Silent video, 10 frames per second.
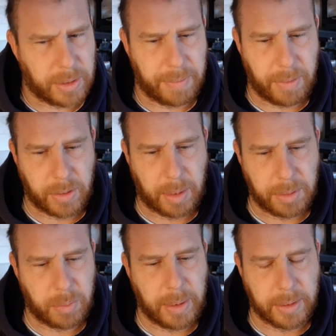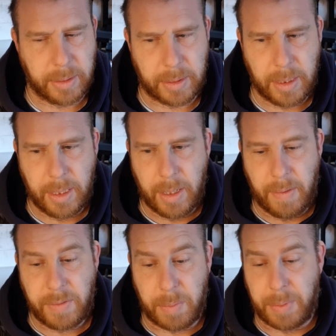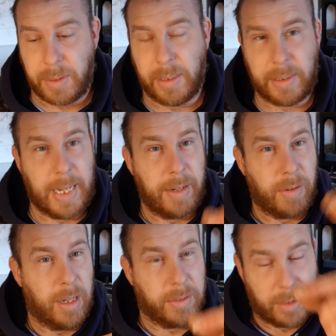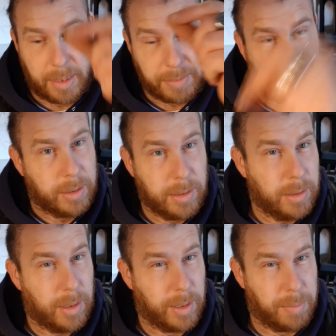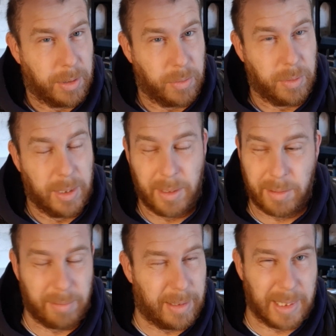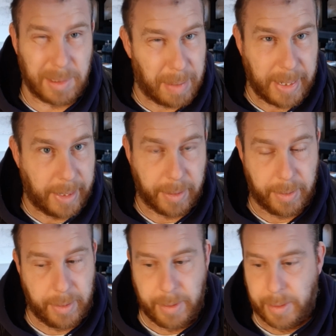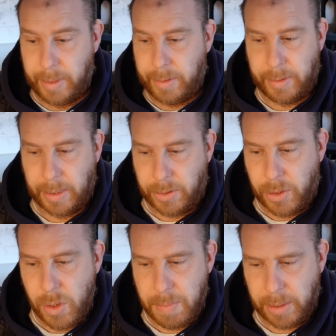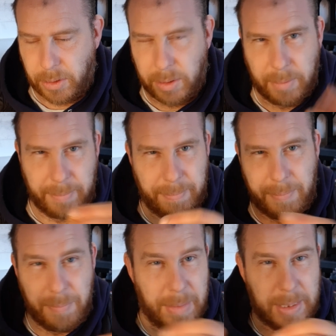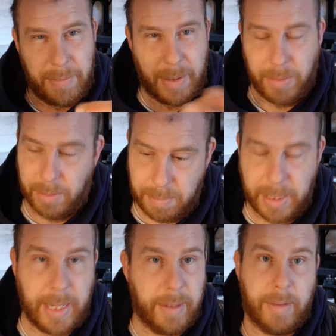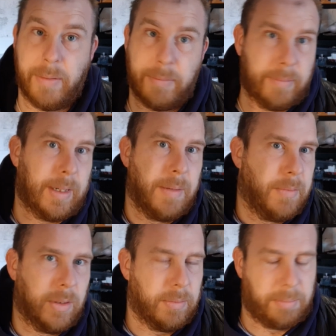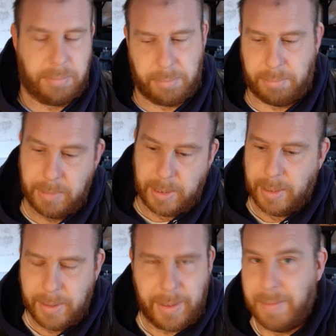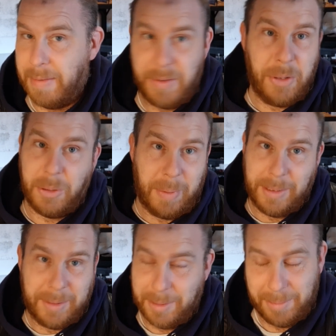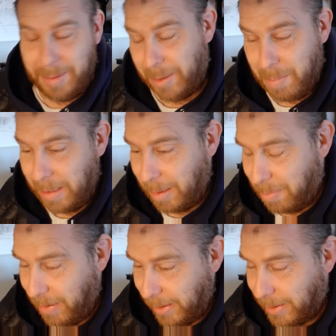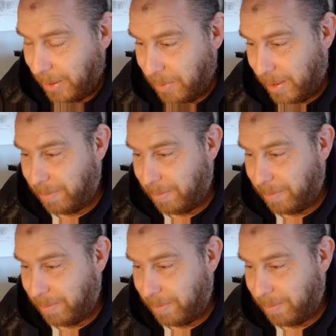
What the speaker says: it a few times, tweezers, to put the static grass stuffs on the model. That's about it, because there's too much messing around. But then I've never used tweezers, it's not my type of thing. So